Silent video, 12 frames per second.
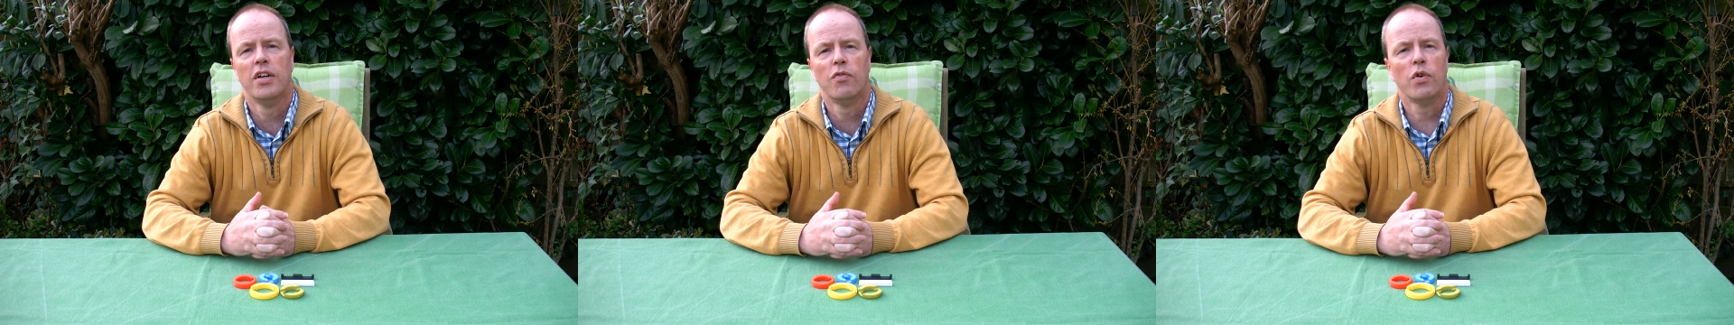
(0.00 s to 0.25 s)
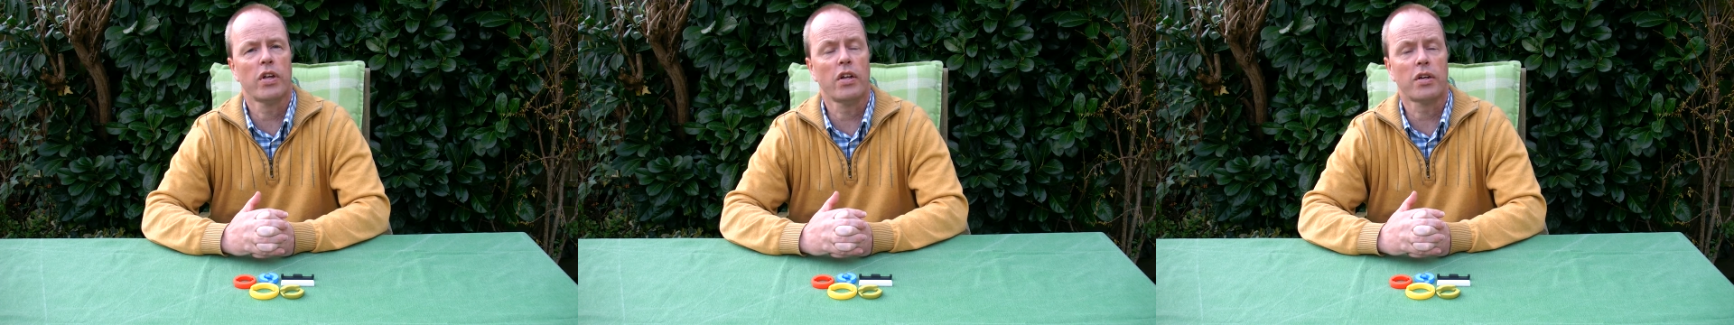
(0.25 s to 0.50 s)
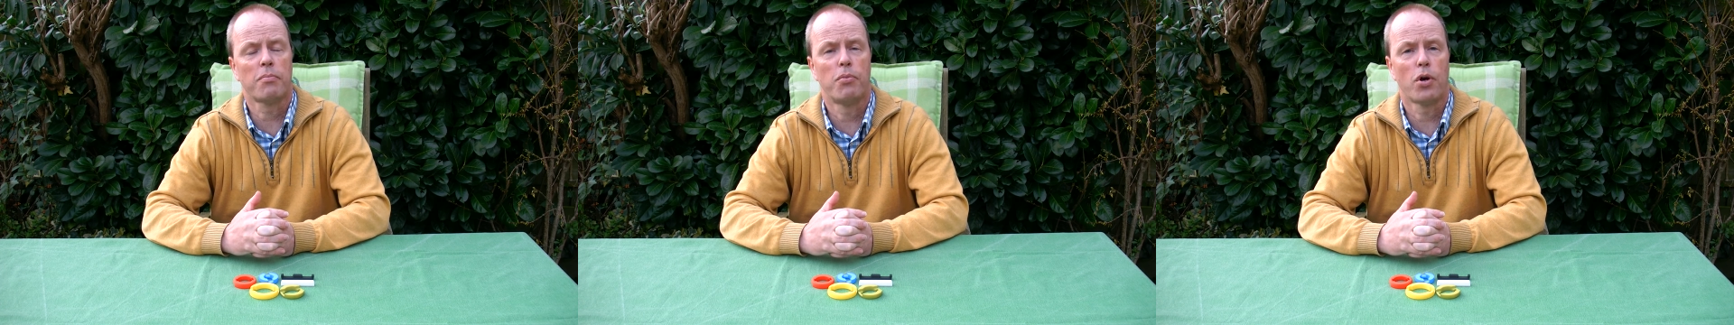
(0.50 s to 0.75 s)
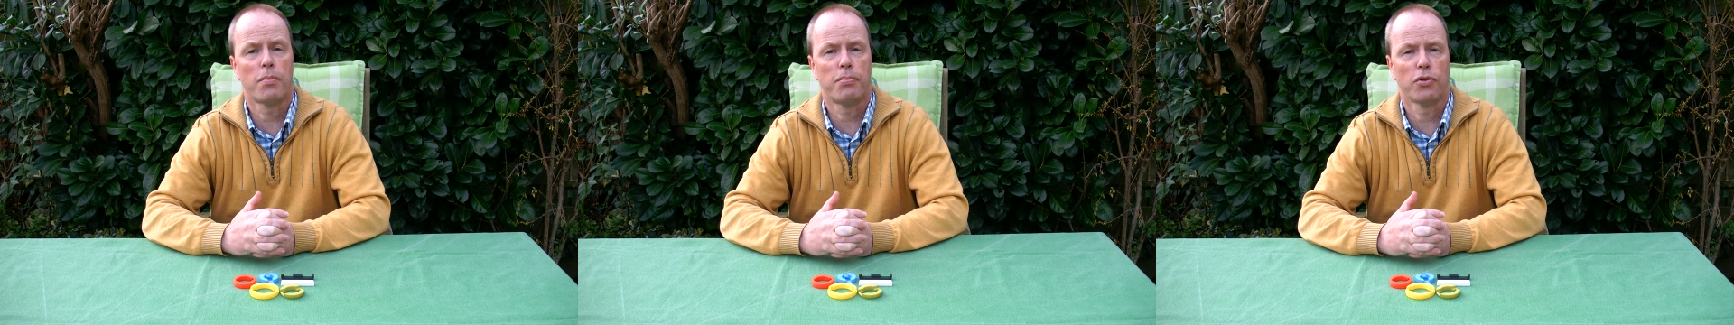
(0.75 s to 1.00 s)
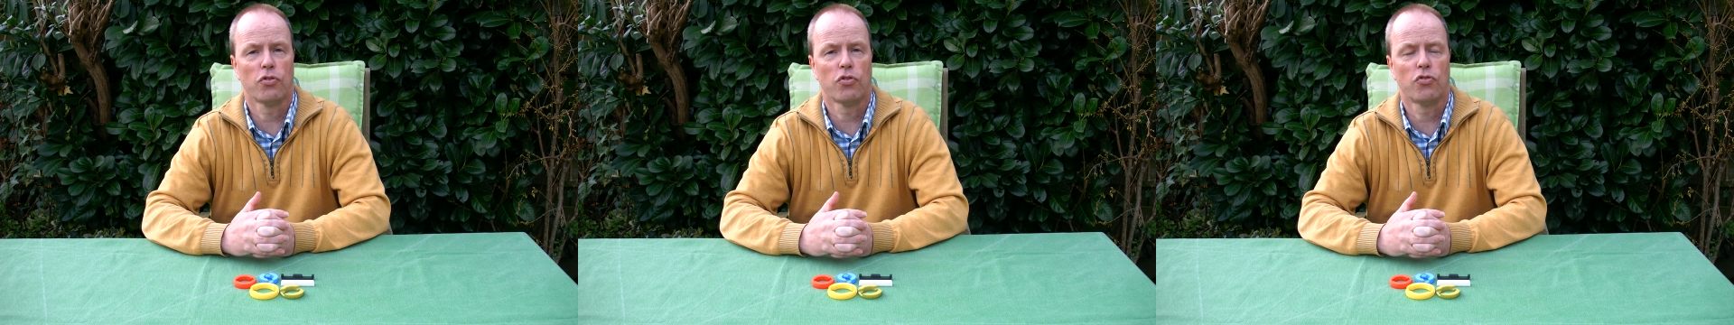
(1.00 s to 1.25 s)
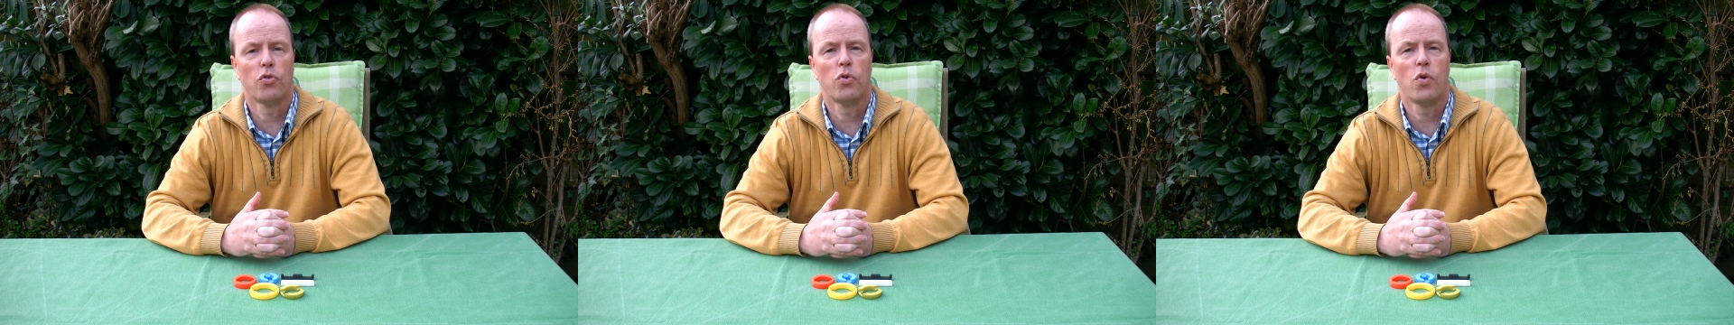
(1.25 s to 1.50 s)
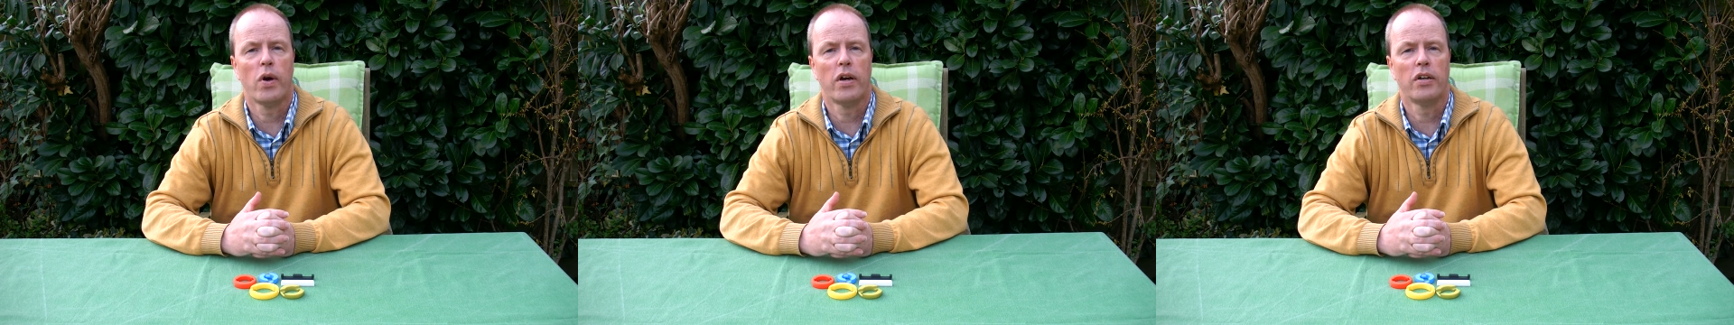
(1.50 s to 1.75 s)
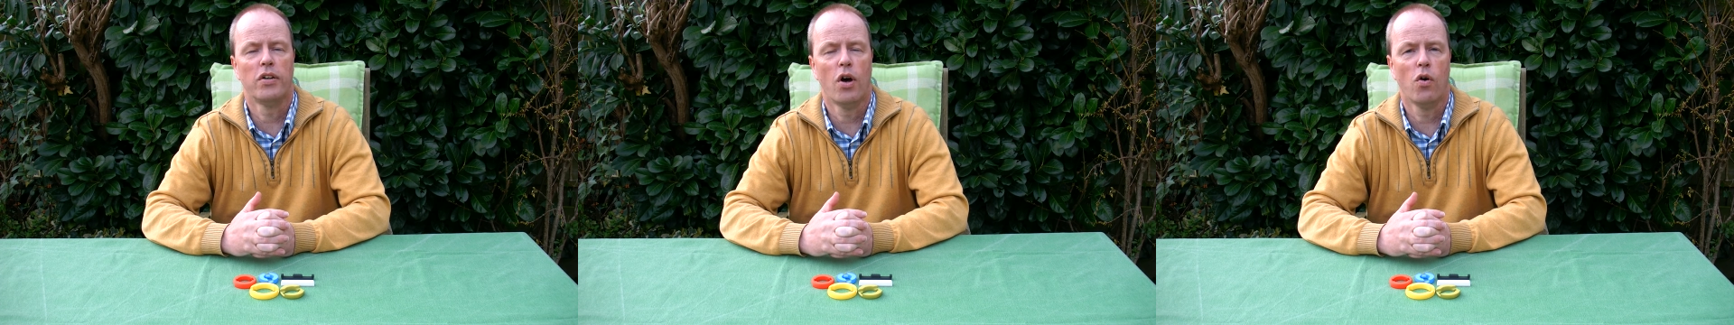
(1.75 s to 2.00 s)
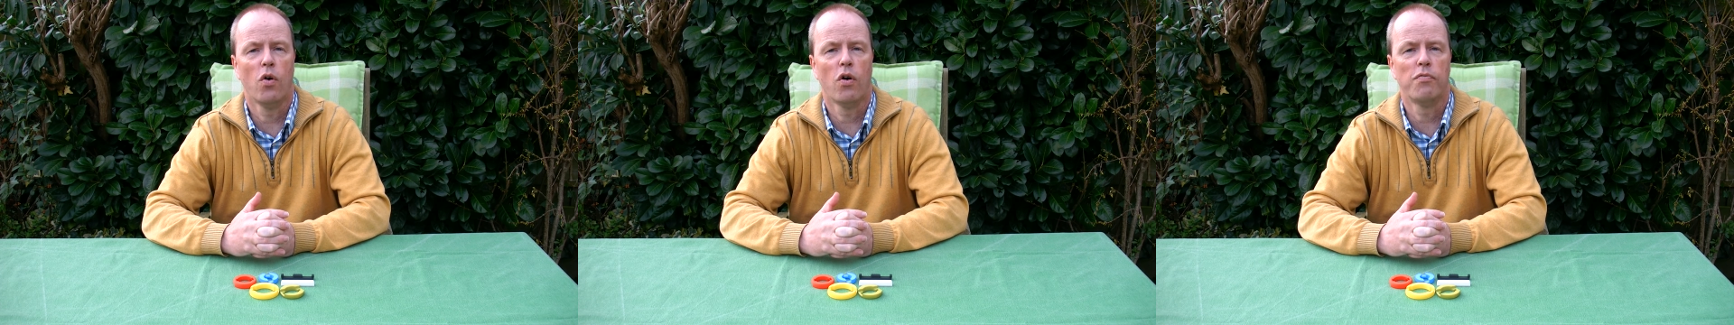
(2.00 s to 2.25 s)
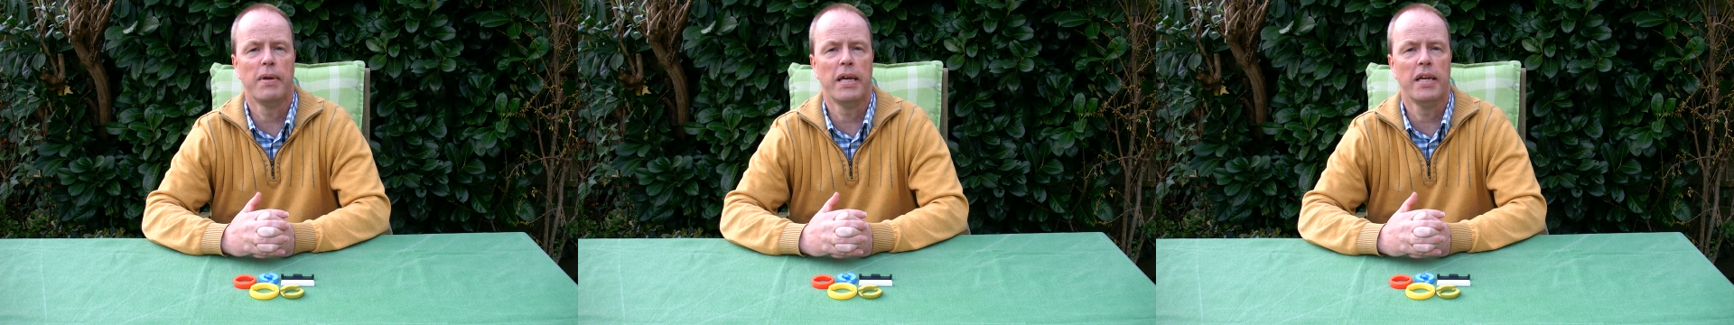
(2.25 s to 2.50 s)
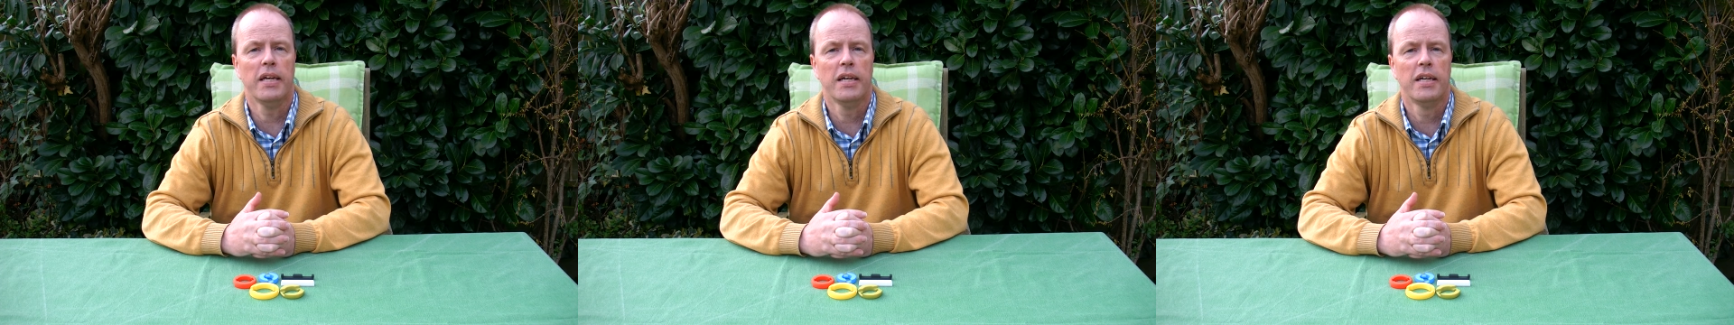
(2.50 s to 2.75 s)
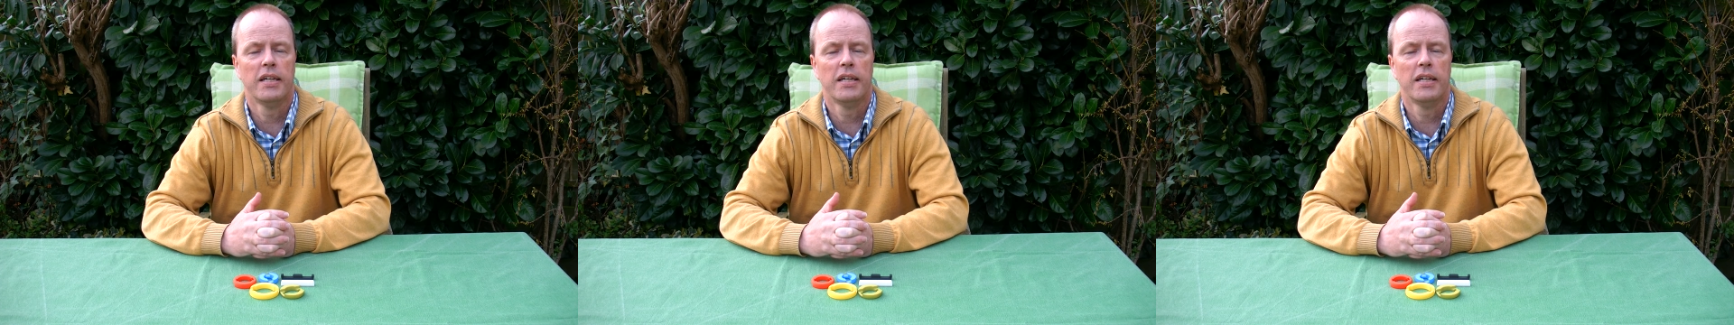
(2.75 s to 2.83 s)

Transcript: What other burr puzzles do you know of me